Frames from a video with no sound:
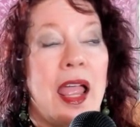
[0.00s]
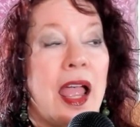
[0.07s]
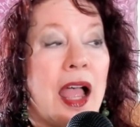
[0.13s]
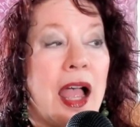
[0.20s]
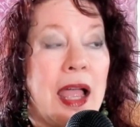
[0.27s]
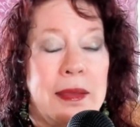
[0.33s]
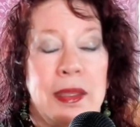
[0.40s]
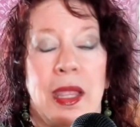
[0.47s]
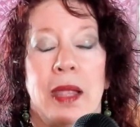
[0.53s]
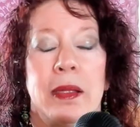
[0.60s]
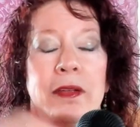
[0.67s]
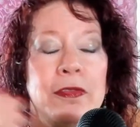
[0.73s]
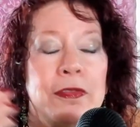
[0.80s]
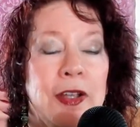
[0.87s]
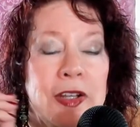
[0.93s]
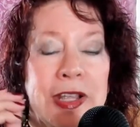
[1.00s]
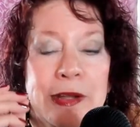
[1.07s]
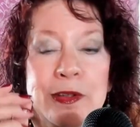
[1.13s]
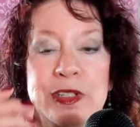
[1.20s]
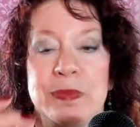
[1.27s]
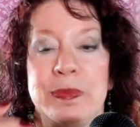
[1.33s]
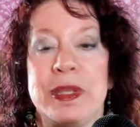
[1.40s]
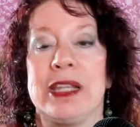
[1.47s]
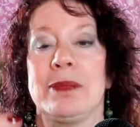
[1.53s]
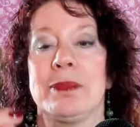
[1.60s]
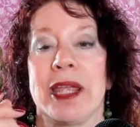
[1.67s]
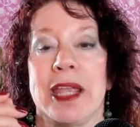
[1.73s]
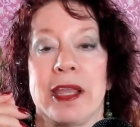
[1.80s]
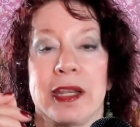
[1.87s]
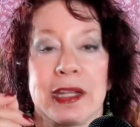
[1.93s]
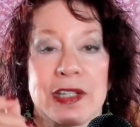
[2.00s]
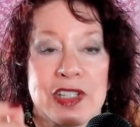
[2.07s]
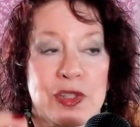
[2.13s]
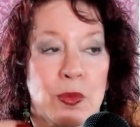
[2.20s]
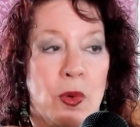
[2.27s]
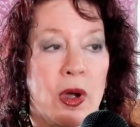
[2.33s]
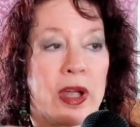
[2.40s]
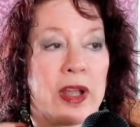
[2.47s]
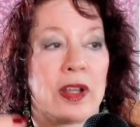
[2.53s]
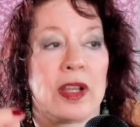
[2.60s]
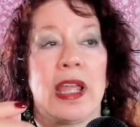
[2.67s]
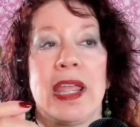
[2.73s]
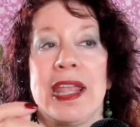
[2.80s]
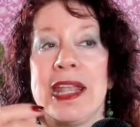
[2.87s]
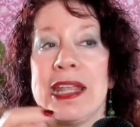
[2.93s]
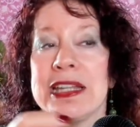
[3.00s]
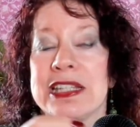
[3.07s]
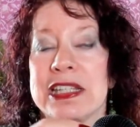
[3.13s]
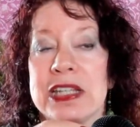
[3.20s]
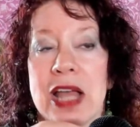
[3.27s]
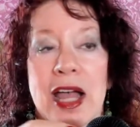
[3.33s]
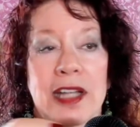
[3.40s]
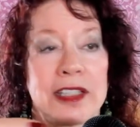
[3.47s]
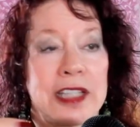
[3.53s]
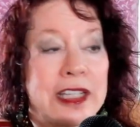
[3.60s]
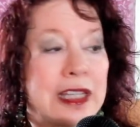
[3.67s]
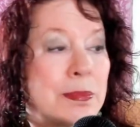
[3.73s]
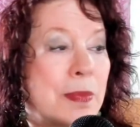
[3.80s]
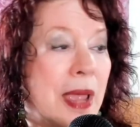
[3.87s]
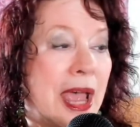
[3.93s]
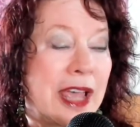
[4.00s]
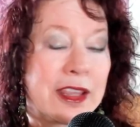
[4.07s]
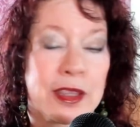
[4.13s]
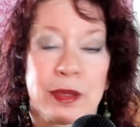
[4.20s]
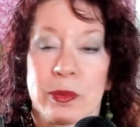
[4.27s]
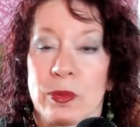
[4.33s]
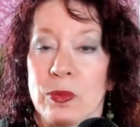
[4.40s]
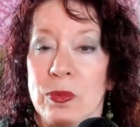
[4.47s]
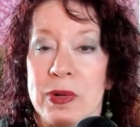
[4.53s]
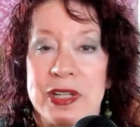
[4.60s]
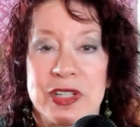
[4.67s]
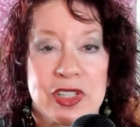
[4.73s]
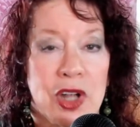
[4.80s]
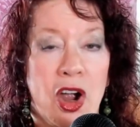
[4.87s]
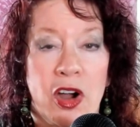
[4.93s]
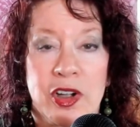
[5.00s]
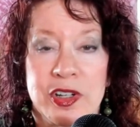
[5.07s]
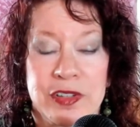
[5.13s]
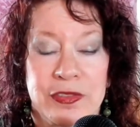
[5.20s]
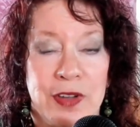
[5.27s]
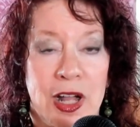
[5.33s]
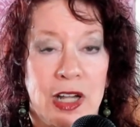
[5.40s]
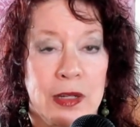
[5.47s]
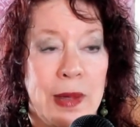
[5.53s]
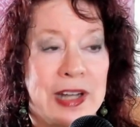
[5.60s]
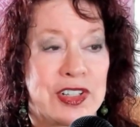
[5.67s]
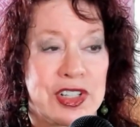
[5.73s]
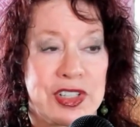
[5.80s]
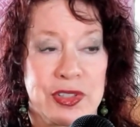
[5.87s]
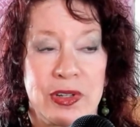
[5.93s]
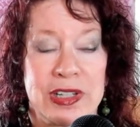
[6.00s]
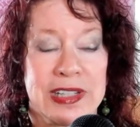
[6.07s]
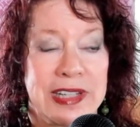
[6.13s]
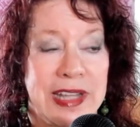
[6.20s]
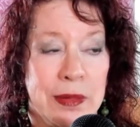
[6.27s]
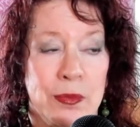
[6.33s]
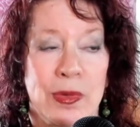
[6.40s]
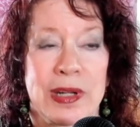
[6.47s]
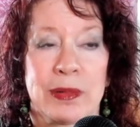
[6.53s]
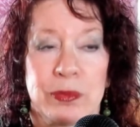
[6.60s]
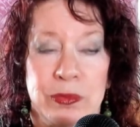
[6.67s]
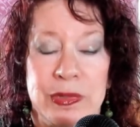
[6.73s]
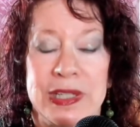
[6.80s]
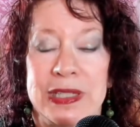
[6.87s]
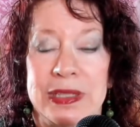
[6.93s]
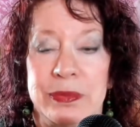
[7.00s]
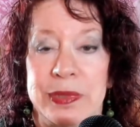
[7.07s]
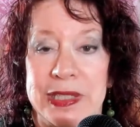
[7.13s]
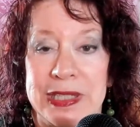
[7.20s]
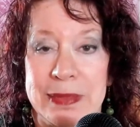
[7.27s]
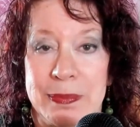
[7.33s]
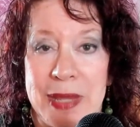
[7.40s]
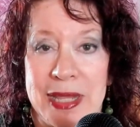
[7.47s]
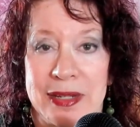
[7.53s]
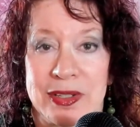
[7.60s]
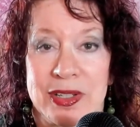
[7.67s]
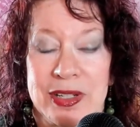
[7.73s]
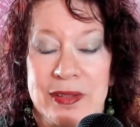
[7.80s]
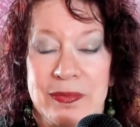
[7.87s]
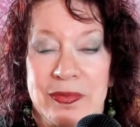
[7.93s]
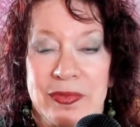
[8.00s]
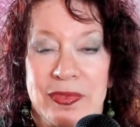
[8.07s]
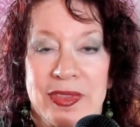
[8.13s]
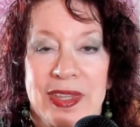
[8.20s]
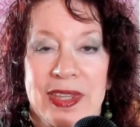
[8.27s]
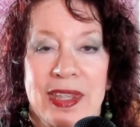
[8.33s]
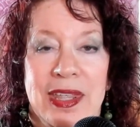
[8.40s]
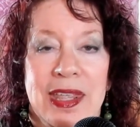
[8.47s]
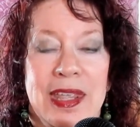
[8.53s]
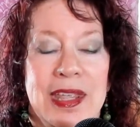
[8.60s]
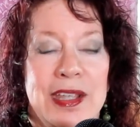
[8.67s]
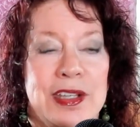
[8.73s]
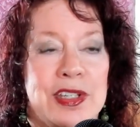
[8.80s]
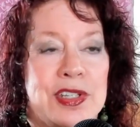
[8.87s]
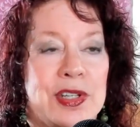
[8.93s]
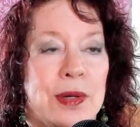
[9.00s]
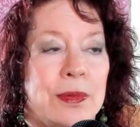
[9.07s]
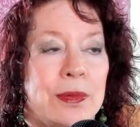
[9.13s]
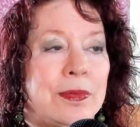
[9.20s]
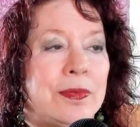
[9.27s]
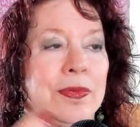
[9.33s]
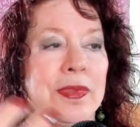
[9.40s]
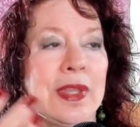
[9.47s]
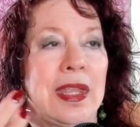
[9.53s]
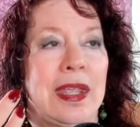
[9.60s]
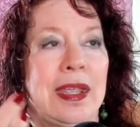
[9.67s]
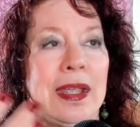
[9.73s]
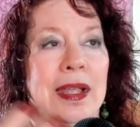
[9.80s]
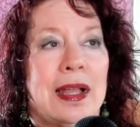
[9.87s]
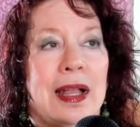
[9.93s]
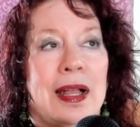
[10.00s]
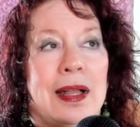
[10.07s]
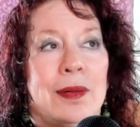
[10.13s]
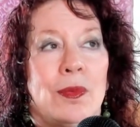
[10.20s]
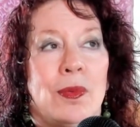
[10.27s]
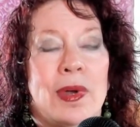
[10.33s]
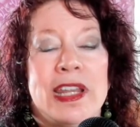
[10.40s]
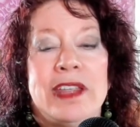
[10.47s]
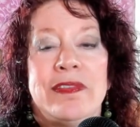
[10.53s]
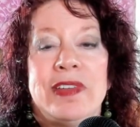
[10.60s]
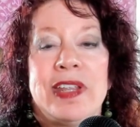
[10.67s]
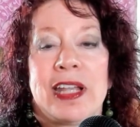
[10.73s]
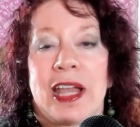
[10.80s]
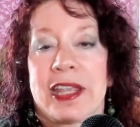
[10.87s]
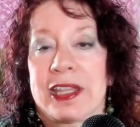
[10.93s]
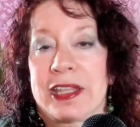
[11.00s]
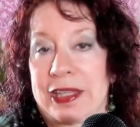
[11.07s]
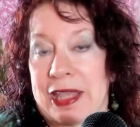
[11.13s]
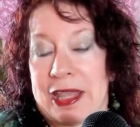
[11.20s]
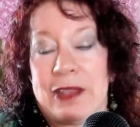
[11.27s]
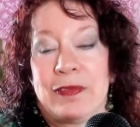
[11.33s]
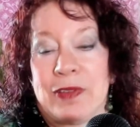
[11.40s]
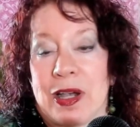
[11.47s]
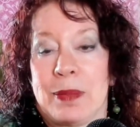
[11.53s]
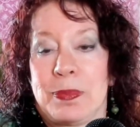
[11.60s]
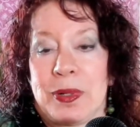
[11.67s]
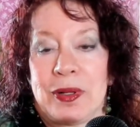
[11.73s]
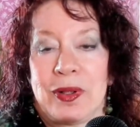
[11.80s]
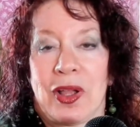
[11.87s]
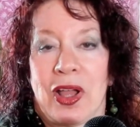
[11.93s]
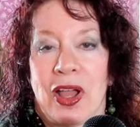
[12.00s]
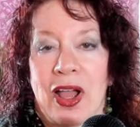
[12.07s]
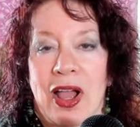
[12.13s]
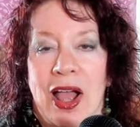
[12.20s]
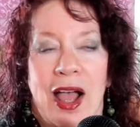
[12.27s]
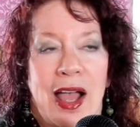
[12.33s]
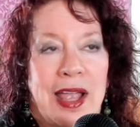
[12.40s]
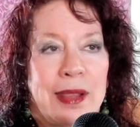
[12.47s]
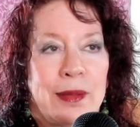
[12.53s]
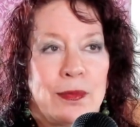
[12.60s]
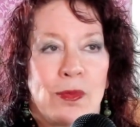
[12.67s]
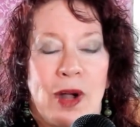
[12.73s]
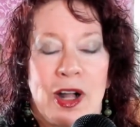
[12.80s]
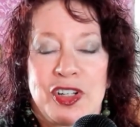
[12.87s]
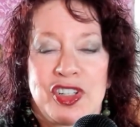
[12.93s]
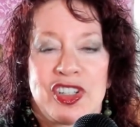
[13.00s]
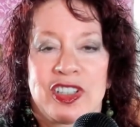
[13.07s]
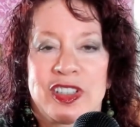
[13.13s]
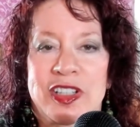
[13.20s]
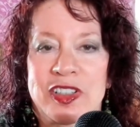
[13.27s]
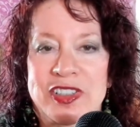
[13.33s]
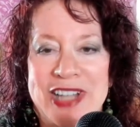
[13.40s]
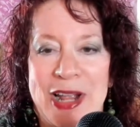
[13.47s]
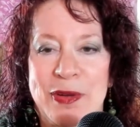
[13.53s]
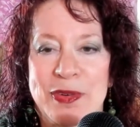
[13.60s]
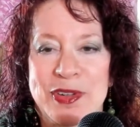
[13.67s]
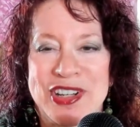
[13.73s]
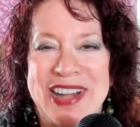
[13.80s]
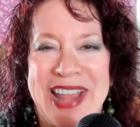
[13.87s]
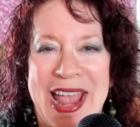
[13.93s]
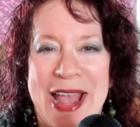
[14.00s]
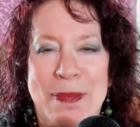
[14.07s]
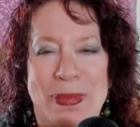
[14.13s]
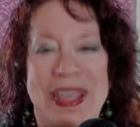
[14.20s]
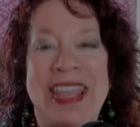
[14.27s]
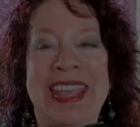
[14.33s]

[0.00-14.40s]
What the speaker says: I felt like I was beating my head against a wall. It's not that the math was hard to follow, I just couldn't get what it really, really meant. So one evening I gave up. I watched a little Downton Abbey,